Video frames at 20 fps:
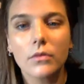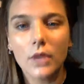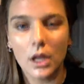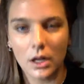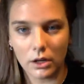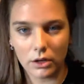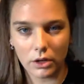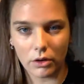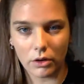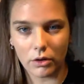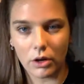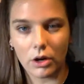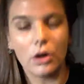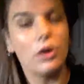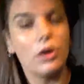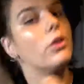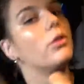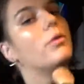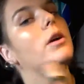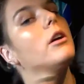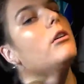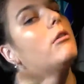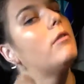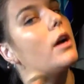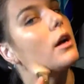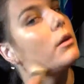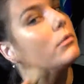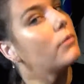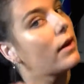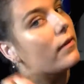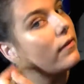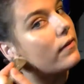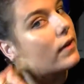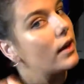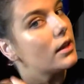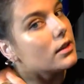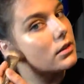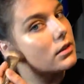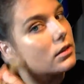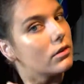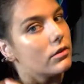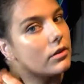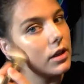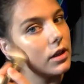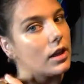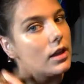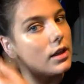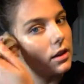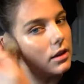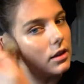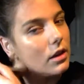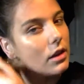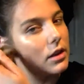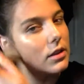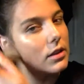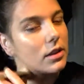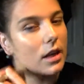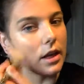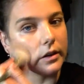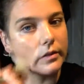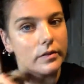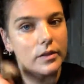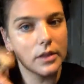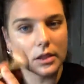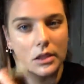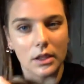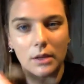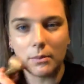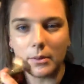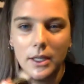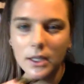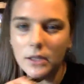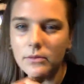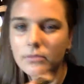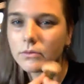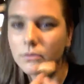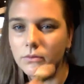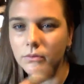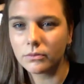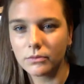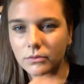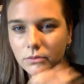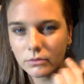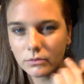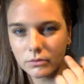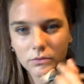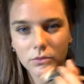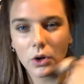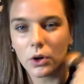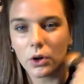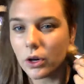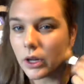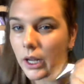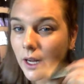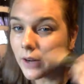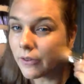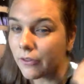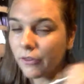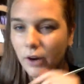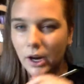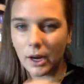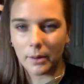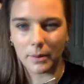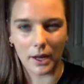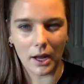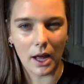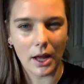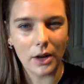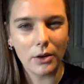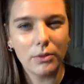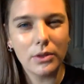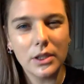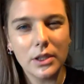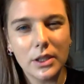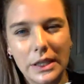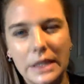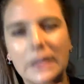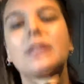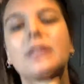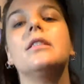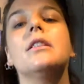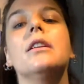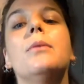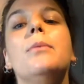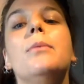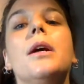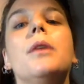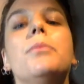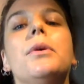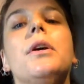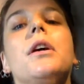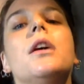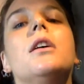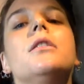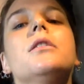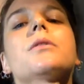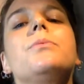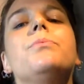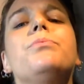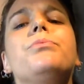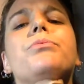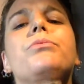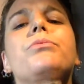And I'll go all the way around my face so that it looks kind of slimming, or like framing. I don't want to say slimming because